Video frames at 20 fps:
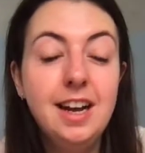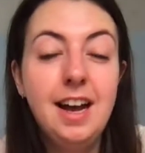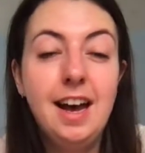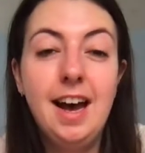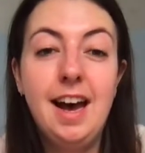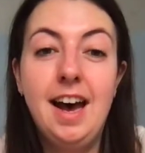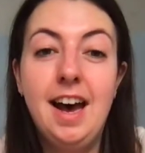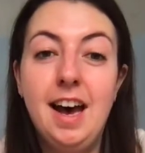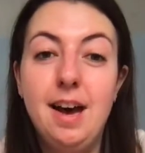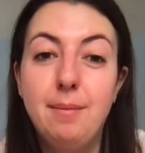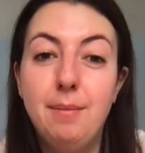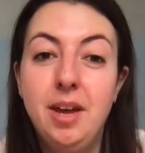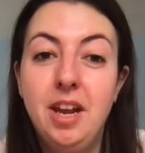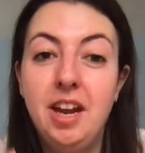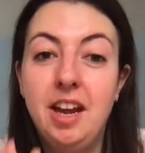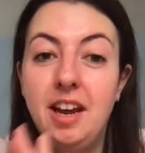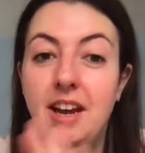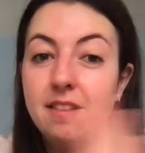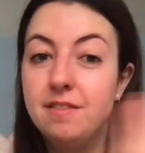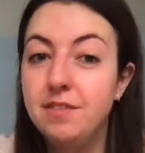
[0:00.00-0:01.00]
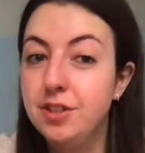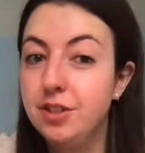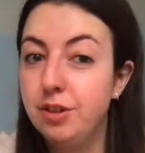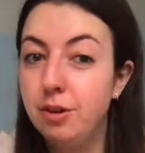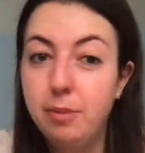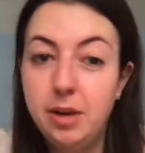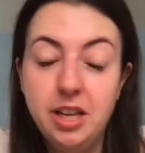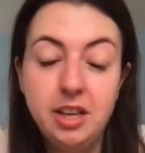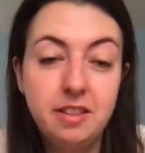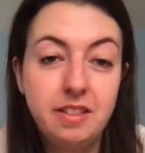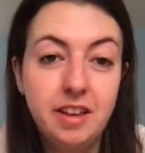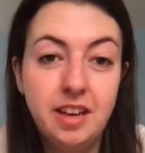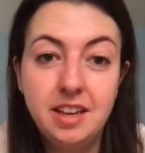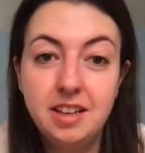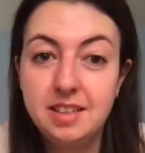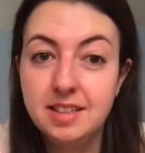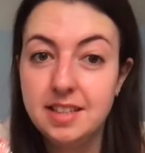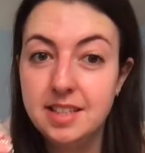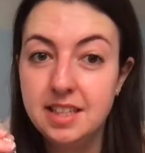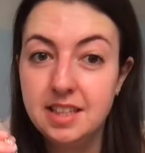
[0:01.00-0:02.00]
And I have so many
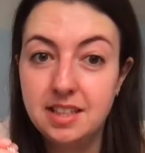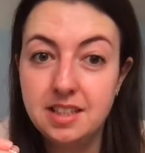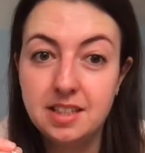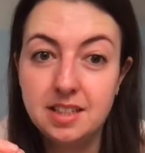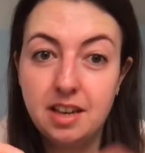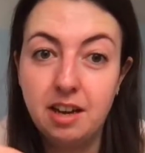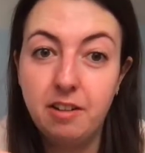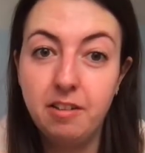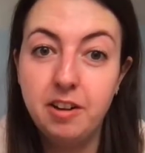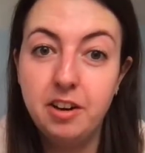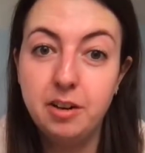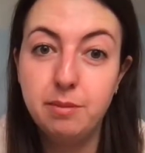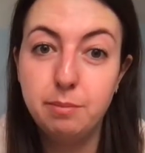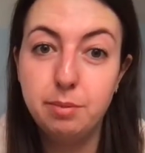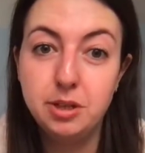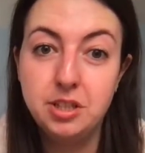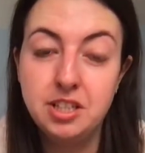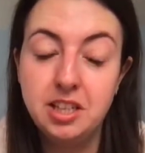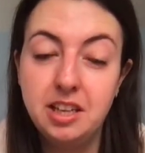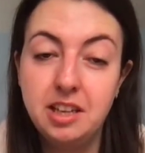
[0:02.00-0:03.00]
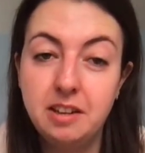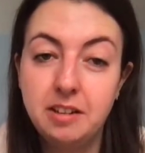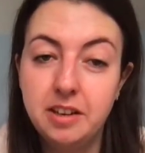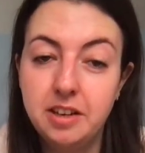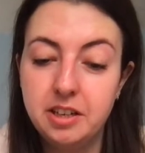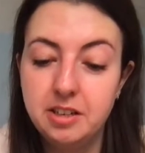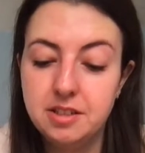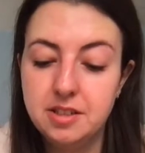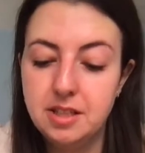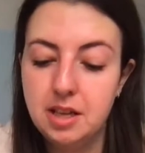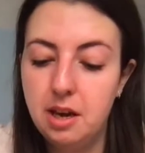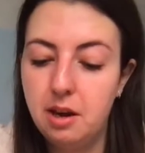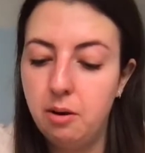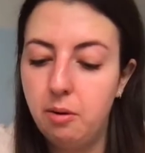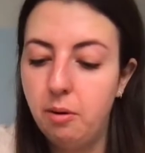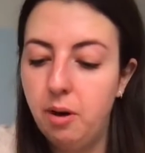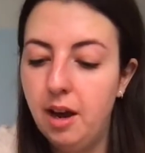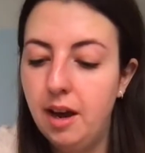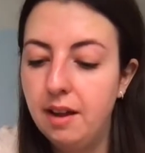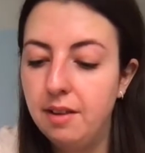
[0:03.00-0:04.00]
things in this color in particular,
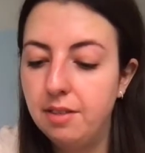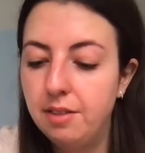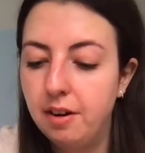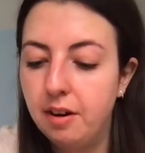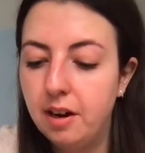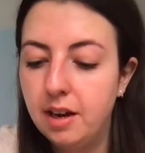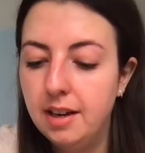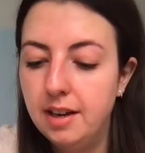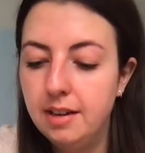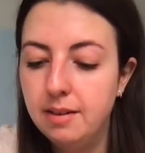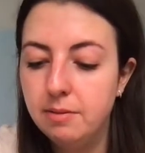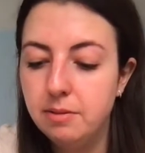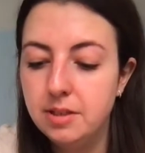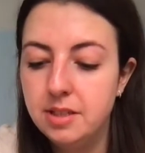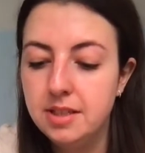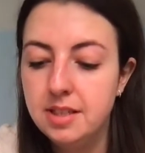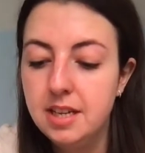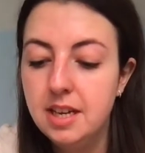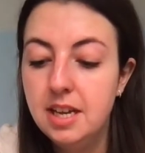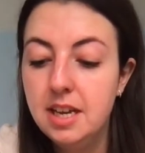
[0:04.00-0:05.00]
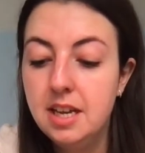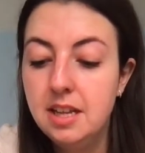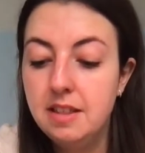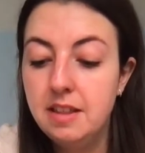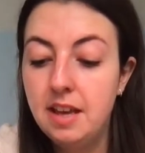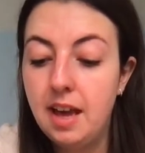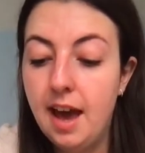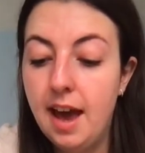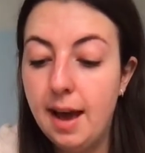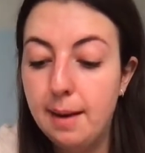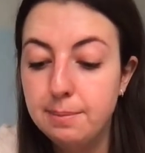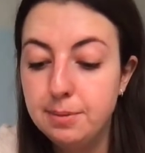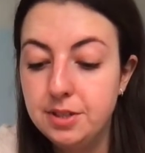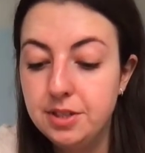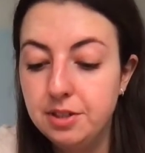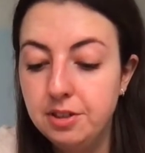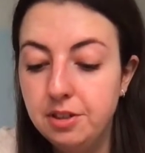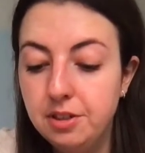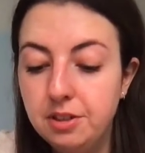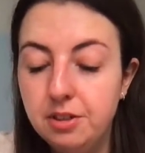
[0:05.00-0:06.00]
so I thought it was the
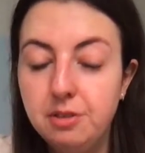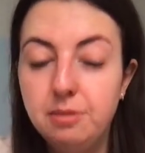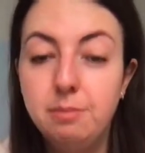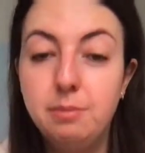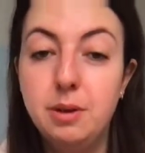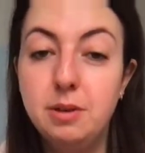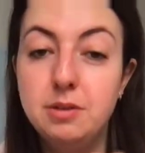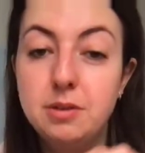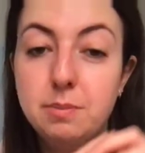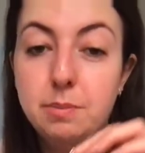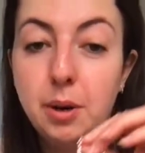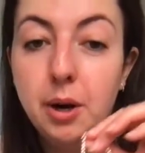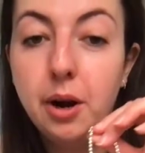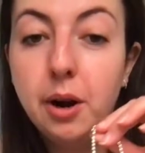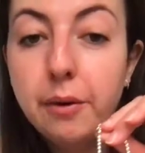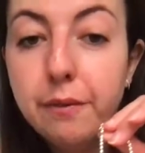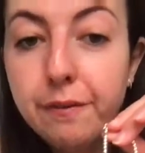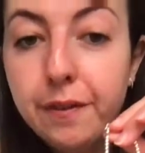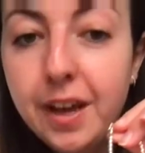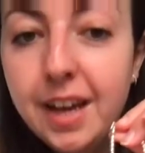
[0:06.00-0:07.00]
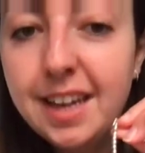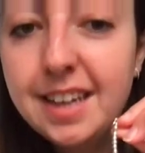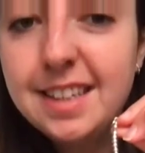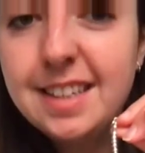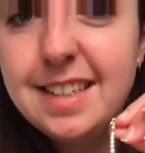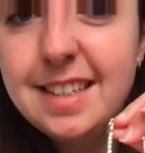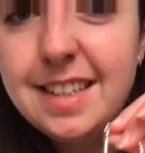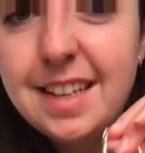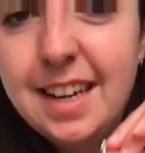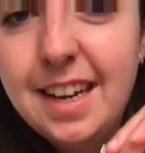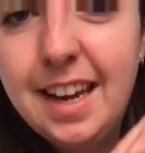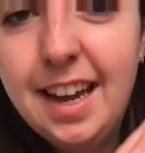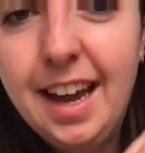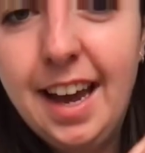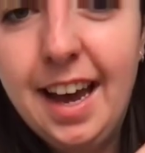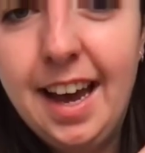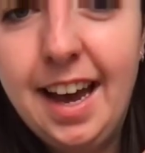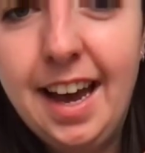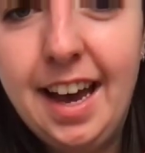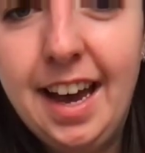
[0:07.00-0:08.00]
absolute most perfect
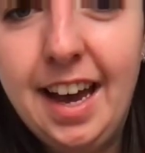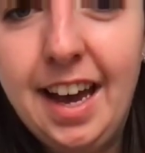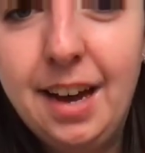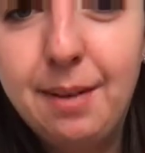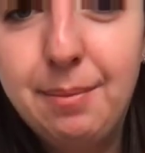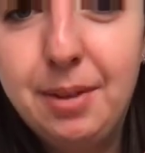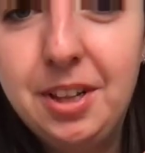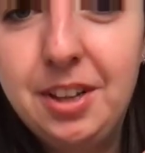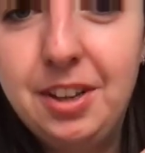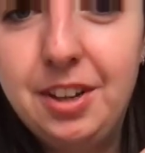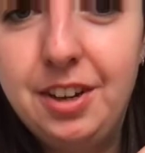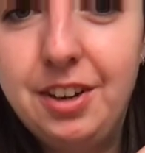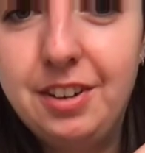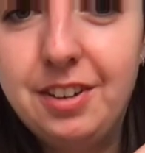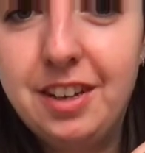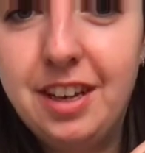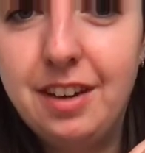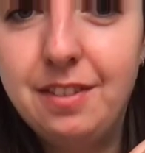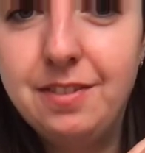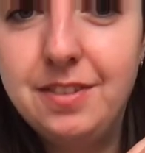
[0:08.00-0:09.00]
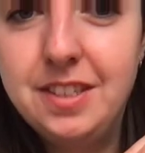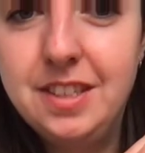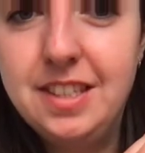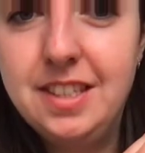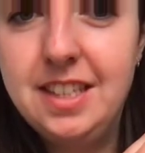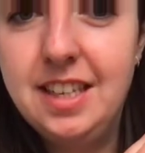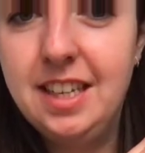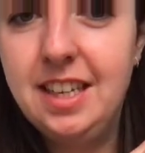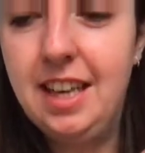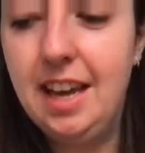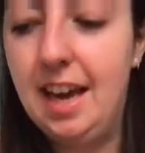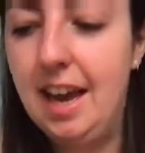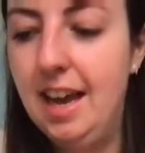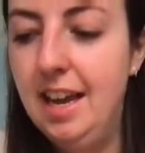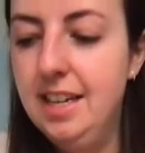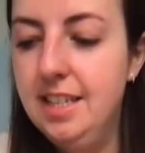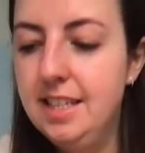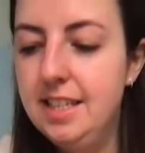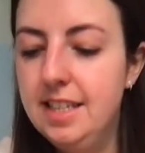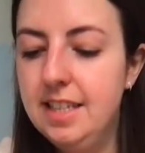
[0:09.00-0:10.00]
little gift to
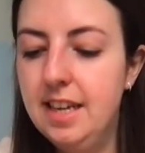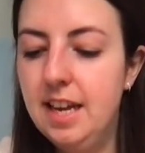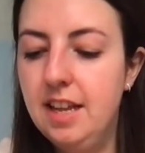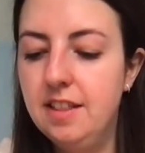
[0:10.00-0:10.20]
get.